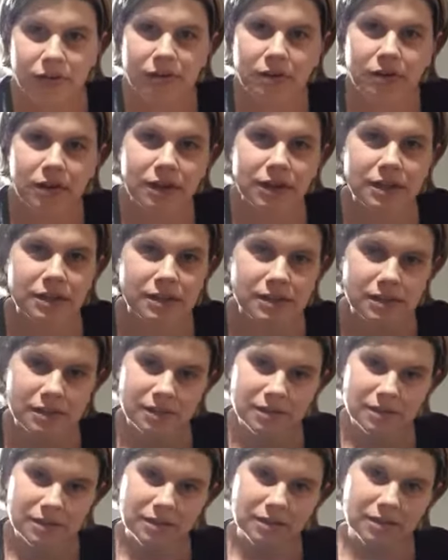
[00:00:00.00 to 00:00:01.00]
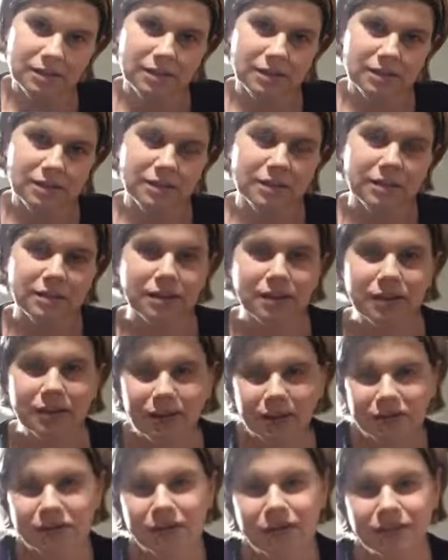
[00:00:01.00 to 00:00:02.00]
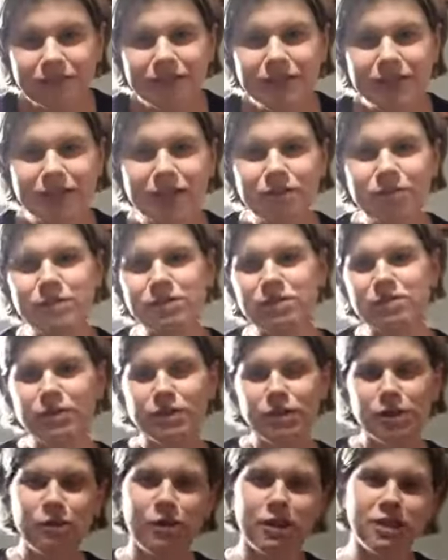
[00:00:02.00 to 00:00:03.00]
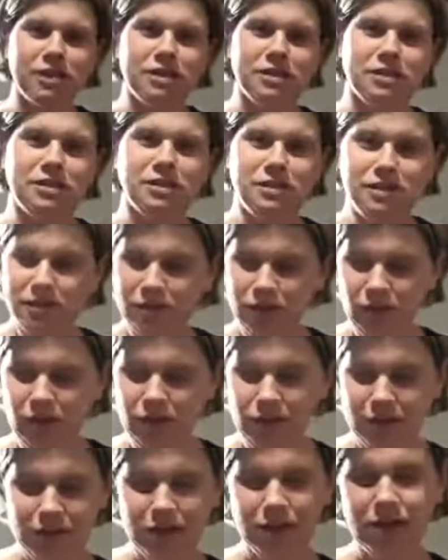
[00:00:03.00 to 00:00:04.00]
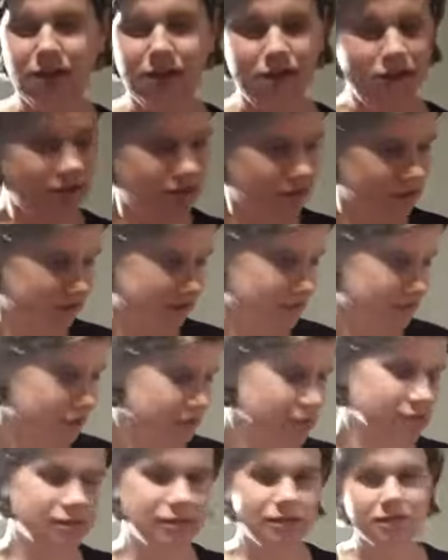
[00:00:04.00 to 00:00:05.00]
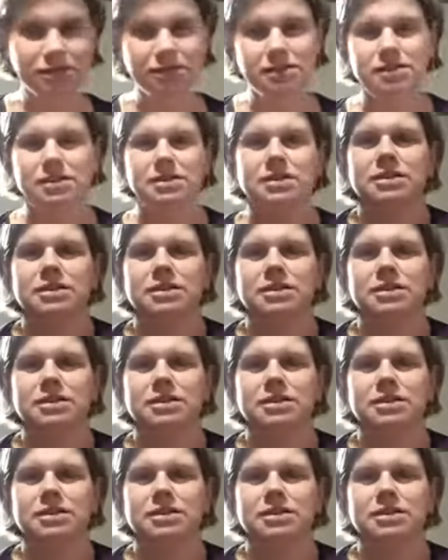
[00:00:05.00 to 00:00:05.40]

Right. I don't think anyone's got any questions, so I'm going to go, because